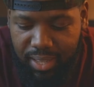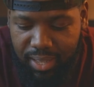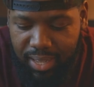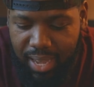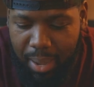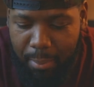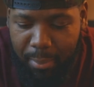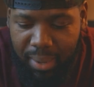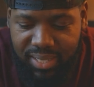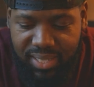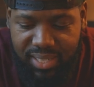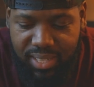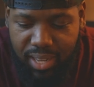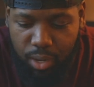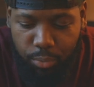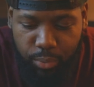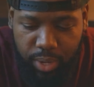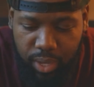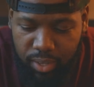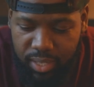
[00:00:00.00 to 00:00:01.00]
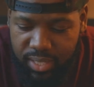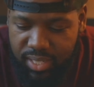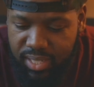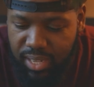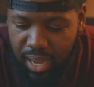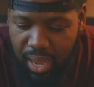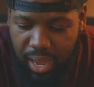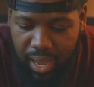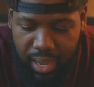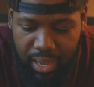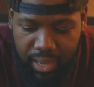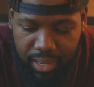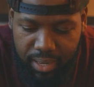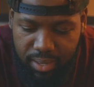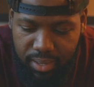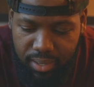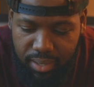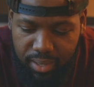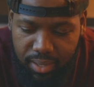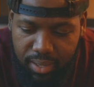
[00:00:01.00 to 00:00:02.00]
Got my celery on the
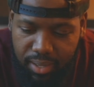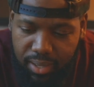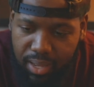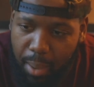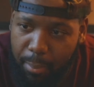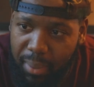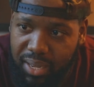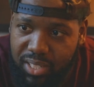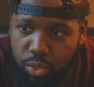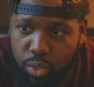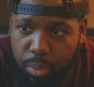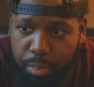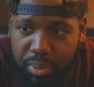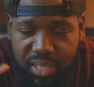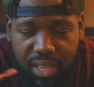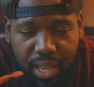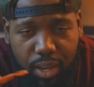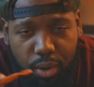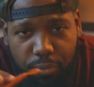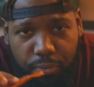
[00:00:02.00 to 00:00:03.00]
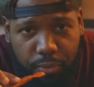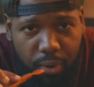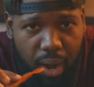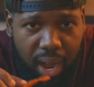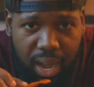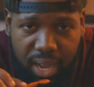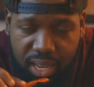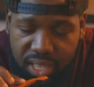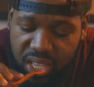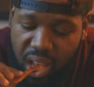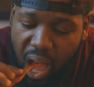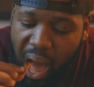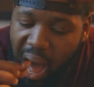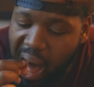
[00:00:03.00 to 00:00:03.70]
side, got my sweet potato fries.